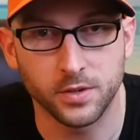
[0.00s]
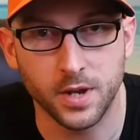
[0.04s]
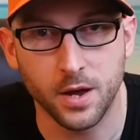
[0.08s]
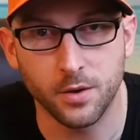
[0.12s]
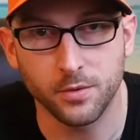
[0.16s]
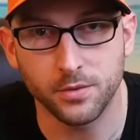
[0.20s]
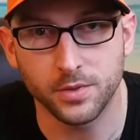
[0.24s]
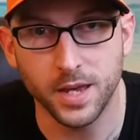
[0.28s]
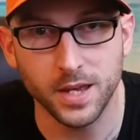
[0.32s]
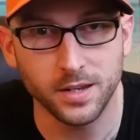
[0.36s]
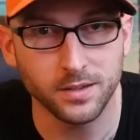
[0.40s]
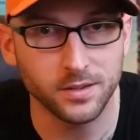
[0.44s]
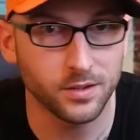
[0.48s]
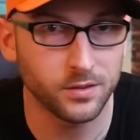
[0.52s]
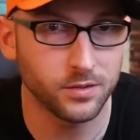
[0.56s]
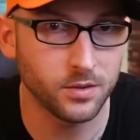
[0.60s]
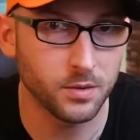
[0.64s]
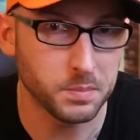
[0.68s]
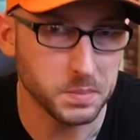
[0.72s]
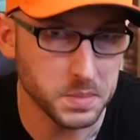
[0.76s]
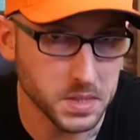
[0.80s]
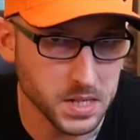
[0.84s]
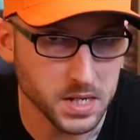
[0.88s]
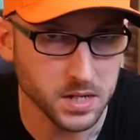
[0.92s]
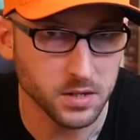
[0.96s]
Now, that
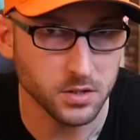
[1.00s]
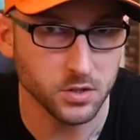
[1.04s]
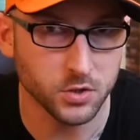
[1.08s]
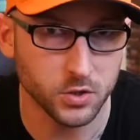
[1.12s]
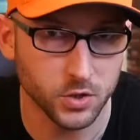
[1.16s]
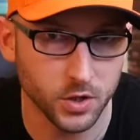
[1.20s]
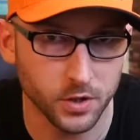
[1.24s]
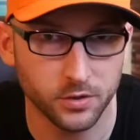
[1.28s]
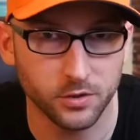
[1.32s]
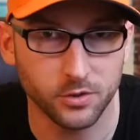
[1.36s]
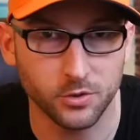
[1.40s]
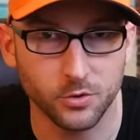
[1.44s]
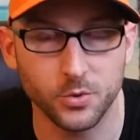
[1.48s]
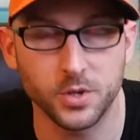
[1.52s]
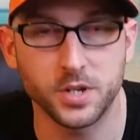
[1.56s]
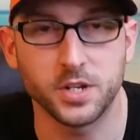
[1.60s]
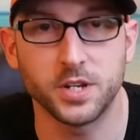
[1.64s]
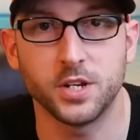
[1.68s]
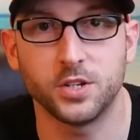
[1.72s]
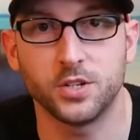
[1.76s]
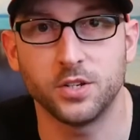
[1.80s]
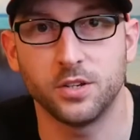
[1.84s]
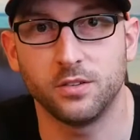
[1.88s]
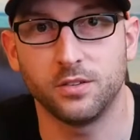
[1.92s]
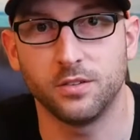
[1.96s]
doesn't mean just 3
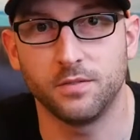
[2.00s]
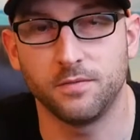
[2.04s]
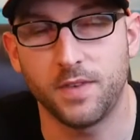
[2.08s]
niches.